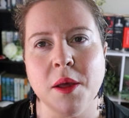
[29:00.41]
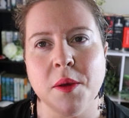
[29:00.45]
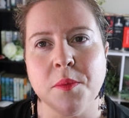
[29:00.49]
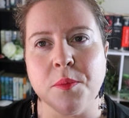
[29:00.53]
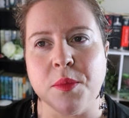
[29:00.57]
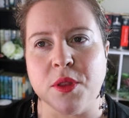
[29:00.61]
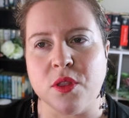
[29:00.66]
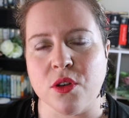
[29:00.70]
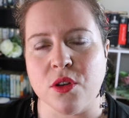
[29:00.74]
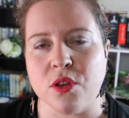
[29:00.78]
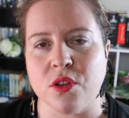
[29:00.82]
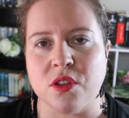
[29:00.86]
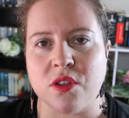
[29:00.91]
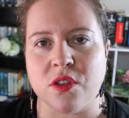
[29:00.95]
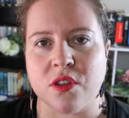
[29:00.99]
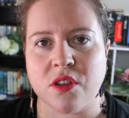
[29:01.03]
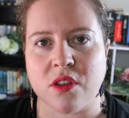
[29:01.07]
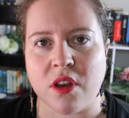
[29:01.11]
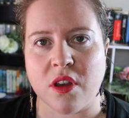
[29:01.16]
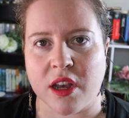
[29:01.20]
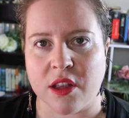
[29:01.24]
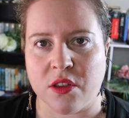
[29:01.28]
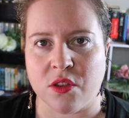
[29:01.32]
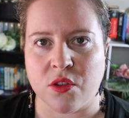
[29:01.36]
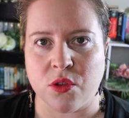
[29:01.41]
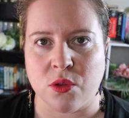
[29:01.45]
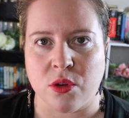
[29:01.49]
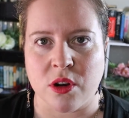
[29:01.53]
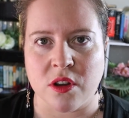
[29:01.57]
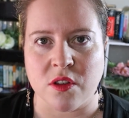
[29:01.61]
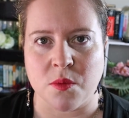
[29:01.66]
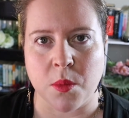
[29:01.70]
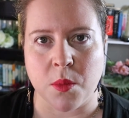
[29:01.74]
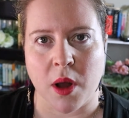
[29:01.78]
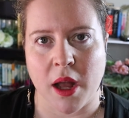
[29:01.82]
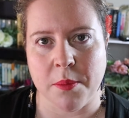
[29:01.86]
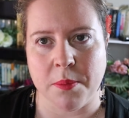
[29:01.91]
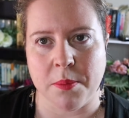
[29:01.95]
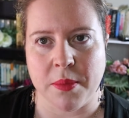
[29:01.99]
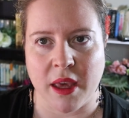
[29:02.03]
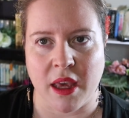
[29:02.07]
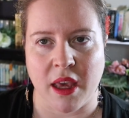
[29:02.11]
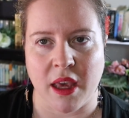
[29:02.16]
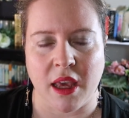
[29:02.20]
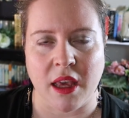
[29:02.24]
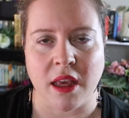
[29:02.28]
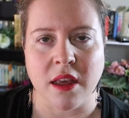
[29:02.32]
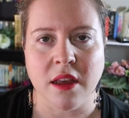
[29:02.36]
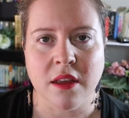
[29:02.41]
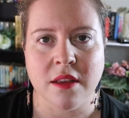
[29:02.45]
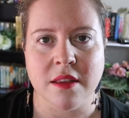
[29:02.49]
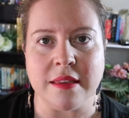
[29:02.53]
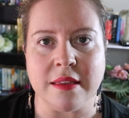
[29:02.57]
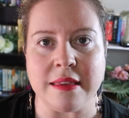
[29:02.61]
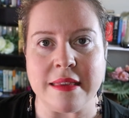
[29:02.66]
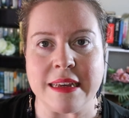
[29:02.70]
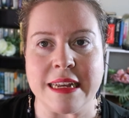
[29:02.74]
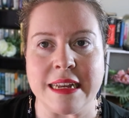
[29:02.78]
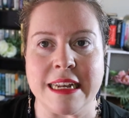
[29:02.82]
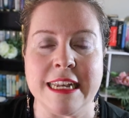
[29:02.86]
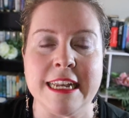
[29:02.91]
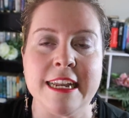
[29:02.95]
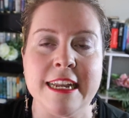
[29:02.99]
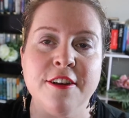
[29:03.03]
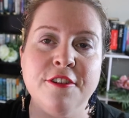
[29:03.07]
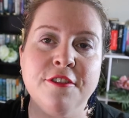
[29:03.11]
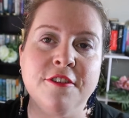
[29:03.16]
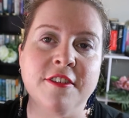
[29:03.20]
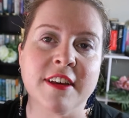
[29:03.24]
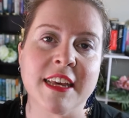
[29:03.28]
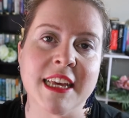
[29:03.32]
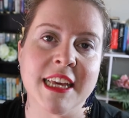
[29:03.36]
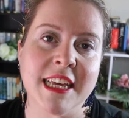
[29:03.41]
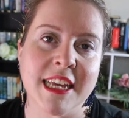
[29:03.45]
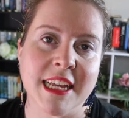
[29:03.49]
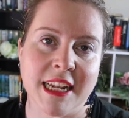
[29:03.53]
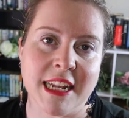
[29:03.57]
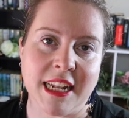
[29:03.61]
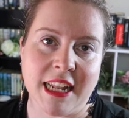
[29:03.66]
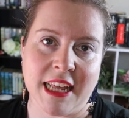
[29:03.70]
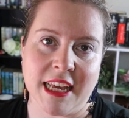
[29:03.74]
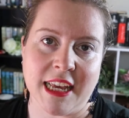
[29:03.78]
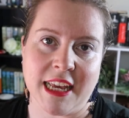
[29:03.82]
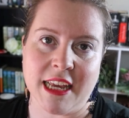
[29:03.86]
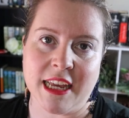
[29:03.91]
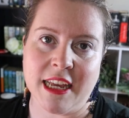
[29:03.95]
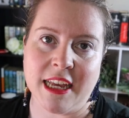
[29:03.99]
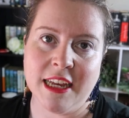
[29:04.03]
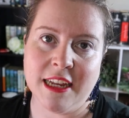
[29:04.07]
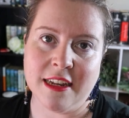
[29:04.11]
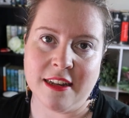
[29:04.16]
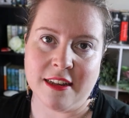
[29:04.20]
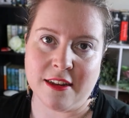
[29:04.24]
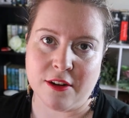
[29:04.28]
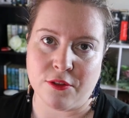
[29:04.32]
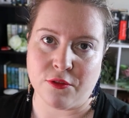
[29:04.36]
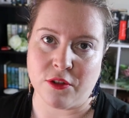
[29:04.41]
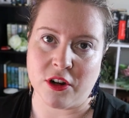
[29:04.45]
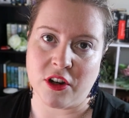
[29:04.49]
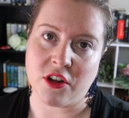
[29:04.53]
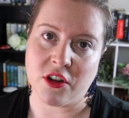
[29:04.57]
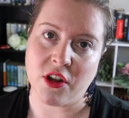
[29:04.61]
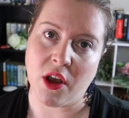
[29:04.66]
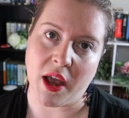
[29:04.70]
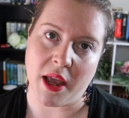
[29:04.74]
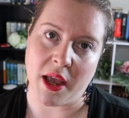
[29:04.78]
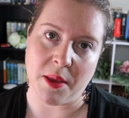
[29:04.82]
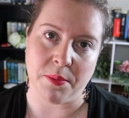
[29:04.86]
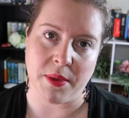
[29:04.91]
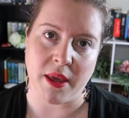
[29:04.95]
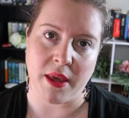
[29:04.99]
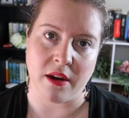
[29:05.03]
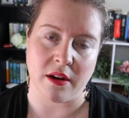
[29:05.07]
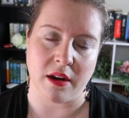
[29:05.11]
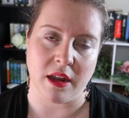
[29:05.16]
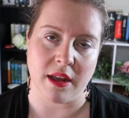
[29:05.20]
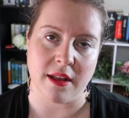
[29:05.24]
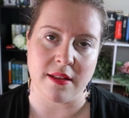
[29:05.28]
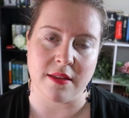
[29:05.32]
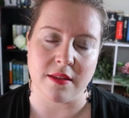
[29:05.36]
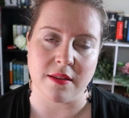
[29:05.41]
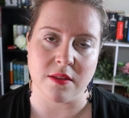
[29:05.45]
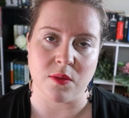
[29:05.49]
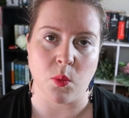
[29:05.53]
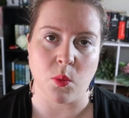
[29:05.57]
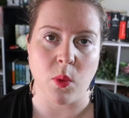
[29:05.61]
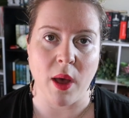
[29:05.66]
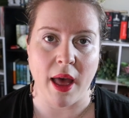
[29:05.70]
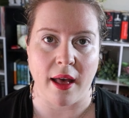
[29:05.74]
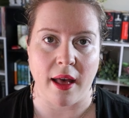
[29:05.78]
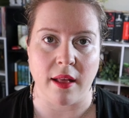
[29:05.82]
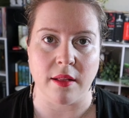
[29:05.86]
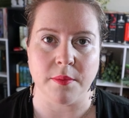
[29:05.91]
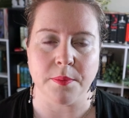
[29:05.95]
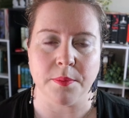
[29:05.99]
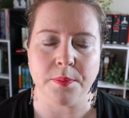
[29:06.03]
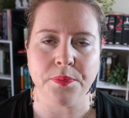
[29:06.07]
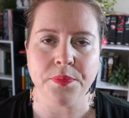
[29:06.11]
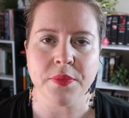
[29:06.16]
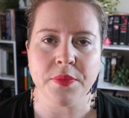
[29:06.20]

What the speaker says: But those side stories might be significantly different time periods as well.